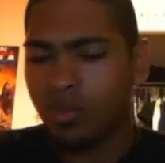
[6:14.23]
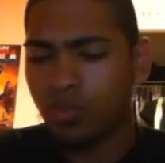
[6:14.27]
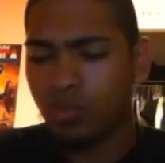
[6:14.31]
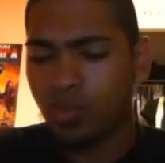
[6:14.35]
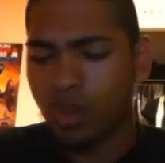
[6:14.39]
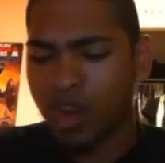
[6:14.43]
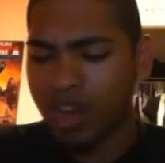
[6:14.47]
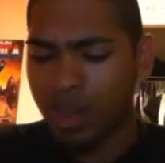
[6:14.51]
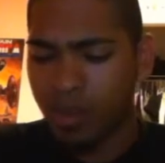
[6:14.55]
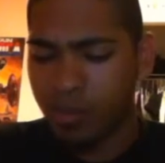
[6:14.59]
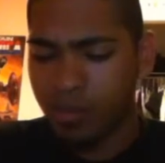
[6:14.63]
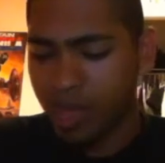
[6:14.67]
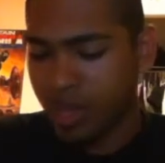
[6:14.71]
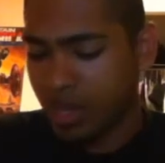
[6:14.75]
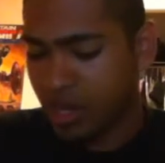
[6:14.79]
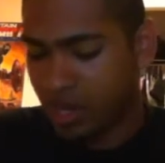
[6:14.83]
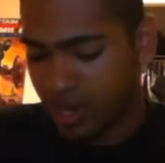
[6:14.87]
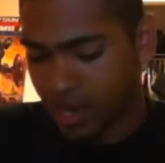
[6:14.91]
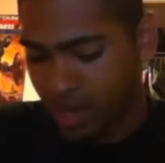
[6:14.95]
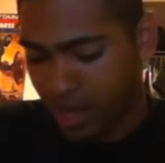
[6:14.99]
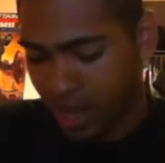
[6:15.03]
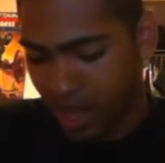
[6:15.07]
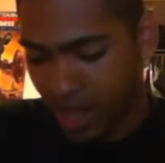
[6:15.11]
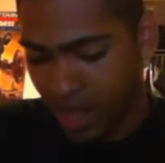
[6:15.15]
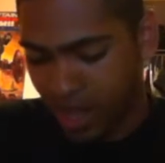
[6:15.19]

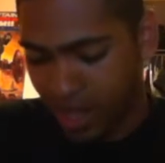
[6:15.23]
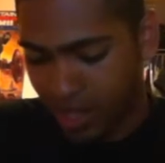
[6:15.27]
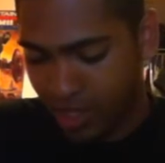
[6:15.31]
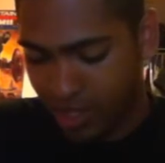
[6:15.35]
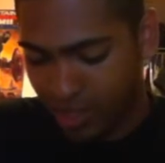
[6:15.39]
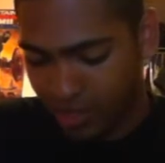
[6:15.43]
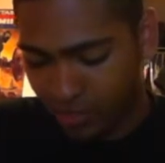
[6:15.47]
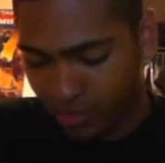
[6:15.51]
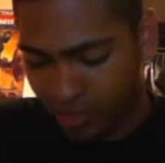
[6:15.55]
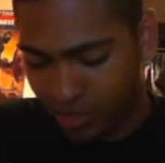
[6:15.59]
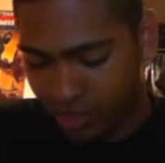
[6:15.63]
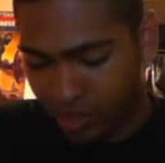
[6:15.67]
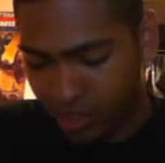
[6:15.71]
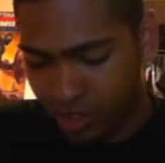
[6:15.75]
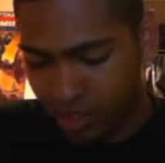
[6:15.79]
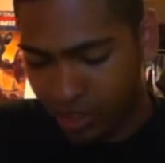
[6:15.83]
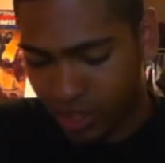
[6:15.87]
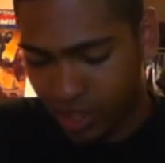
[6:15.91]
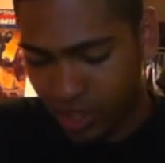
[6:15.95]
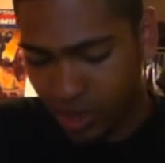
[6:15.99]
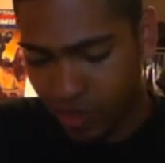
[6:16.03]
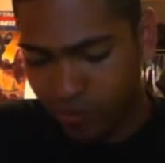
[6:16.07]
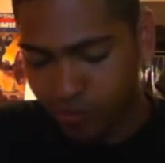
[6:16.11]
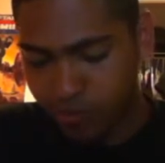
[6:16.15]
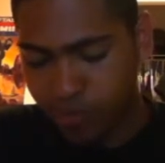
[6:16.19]
recommended age for this
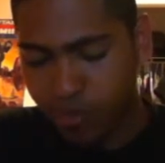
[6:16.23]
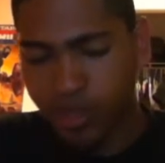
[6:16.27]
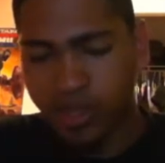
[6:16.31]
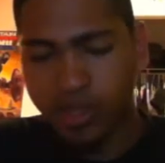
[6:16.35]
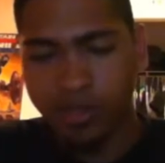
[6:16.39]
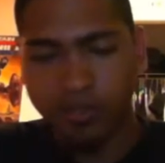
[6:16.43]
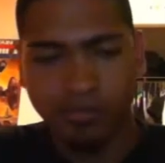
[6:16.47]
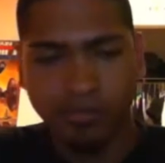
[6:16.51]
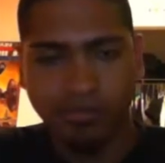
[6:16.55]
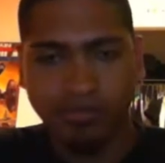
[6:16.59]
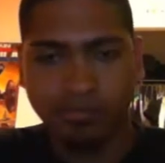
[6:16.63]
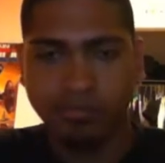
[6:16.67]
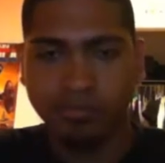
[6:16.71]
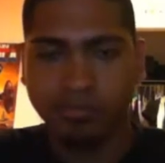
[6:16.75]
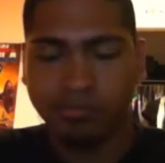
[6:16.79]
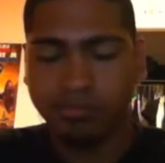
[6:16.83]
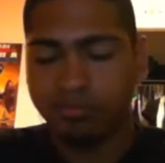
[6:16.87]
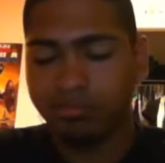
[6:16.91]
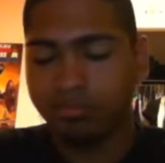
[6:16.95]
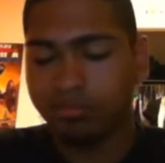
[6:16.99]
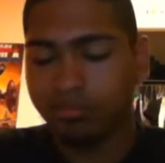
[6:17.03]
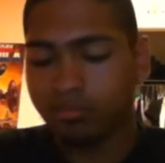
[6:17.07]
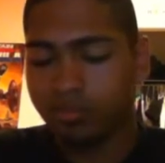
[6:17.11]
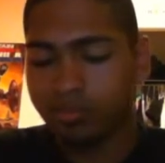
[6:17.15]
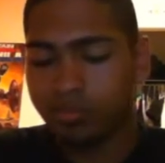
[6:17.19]
stuff, but
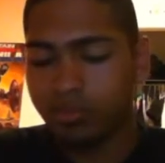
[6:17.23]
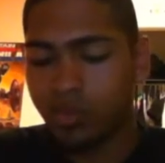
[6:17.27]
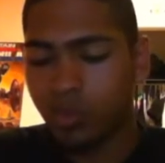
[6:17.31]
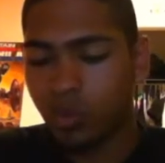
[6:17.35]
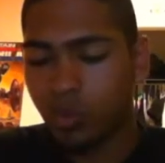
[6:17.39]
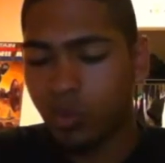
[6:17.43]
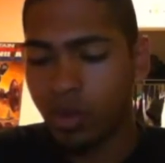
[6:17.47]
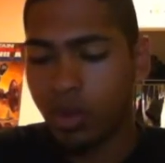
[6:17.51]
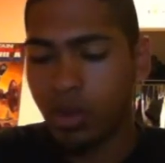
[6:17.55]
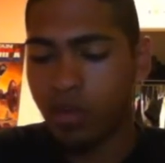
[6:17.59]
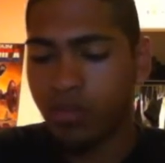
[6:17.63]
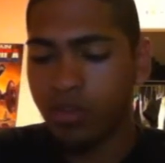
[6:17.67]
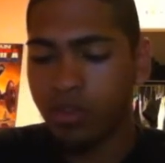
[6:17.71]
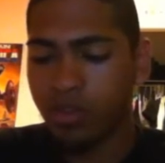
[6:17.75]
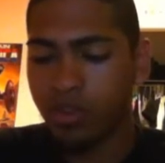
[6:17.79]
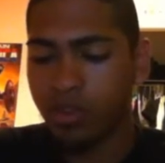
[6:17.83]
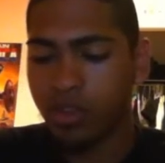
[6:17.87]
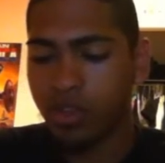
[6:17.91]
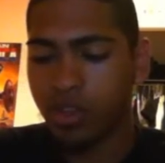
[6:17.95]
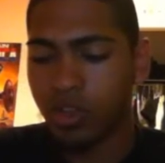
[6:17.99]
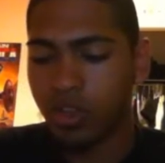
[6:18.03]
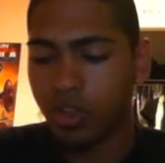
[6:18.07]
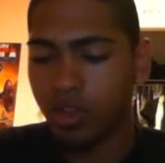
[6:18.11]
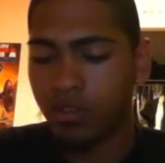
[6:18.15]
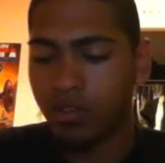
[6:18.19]
whatever,
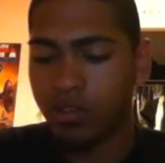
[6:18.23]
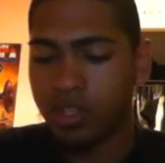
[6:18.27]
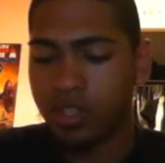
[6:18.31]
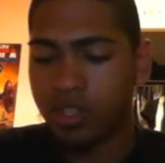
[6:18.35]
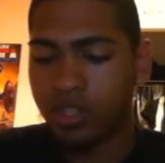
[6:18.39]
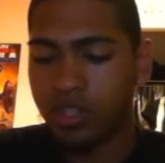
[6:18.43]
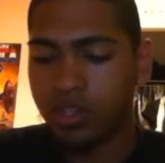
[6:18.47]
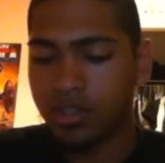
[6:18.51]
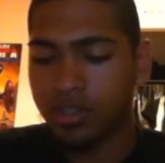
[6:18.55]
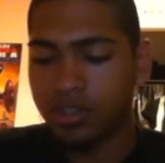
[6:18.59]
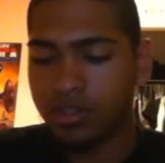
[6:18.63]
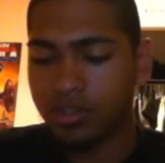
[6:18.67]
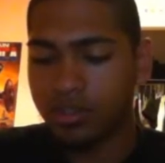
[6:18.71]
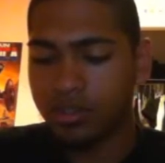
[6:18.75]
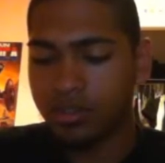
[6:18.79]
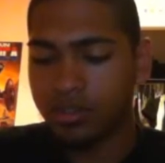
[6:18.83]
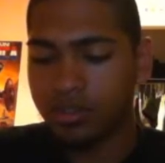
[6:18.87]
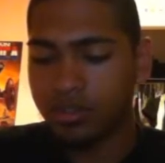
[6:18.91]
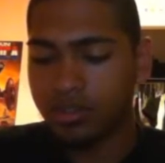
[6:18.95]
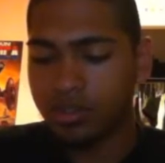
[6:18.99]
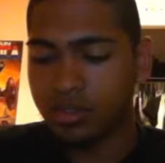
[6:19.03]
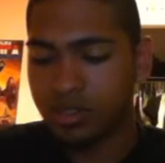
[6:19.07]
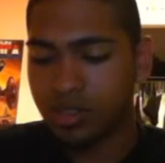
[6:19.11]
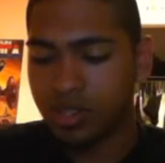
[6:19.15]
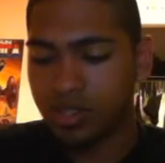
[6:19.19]
you give it to a
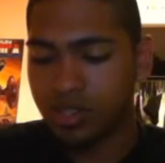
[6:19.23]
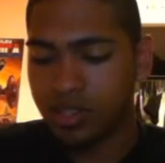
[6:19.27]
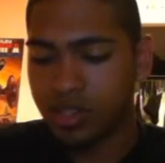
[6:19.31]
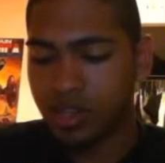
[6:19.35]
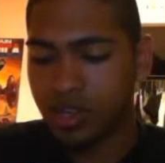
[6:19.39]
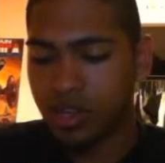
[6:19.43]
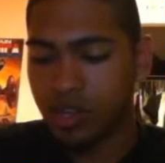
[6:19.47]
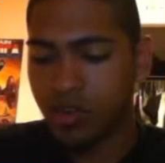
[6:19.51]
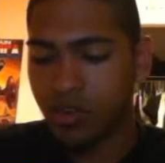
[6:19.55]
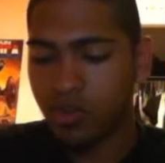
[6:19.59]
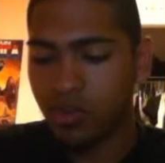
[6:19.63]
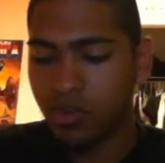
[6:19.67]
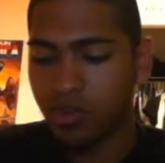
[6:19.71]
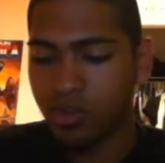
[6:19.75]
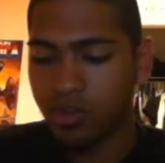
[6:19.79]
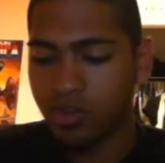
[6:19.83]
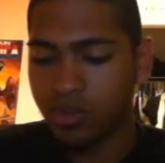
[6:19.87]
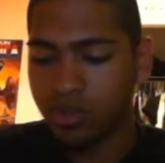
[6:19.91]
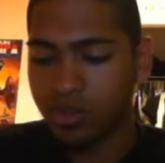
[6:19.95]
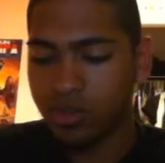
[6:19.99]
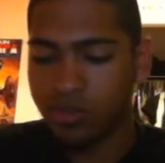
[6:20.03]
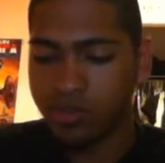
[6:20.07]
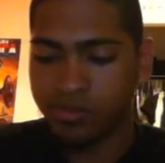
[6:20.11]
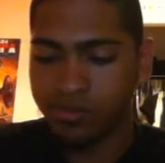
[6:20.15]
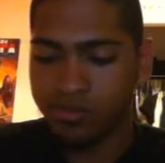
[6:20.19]

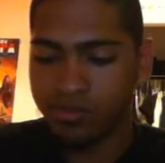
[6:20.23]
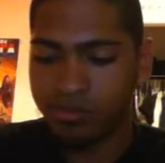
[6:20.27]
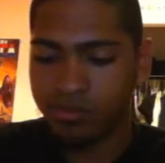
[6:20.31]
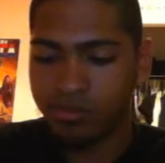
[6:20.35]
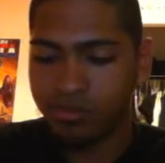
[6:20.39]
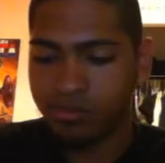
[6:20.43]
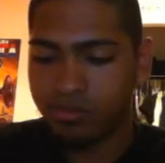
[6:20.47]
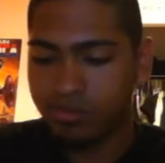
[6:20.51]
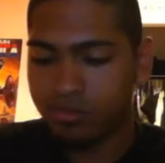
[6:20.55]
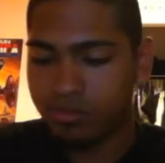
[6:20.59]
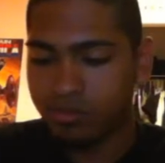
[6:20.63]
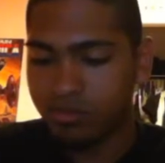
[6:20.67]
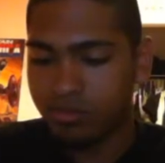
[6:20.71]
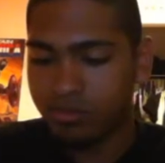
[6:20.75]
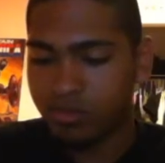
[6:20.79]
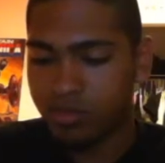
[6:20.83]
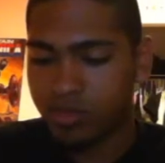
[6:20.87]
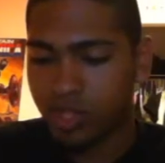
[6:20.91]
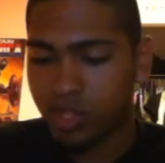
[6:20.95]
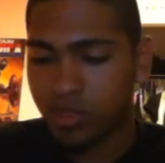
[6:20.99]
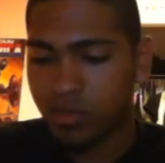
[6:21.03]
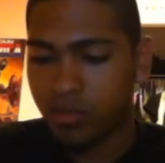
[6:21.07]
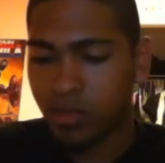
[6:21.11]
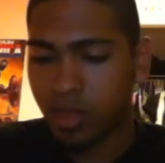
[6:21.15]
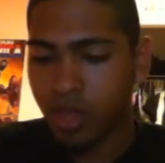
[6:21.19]
16-year-old,
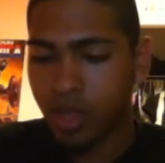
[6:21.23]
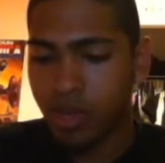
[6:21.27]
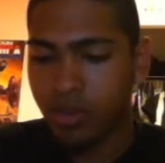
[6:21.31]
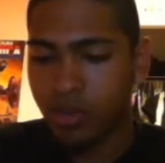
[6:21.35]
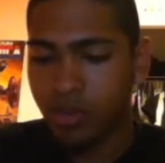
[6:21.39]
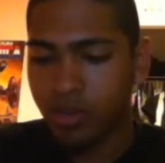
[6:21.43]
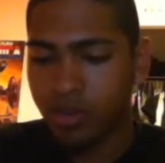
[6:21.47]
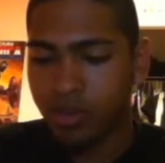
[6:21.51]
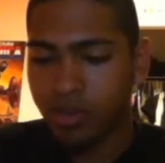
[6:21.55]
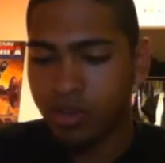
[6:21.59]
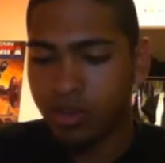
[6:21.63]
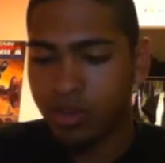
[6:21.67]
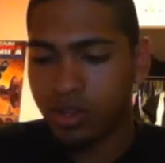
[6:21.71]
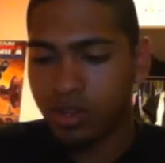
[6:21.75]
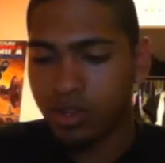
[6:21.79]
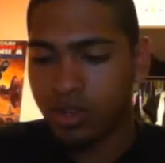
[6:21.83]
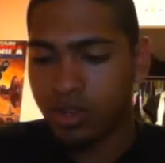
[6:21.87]
doesn't matter.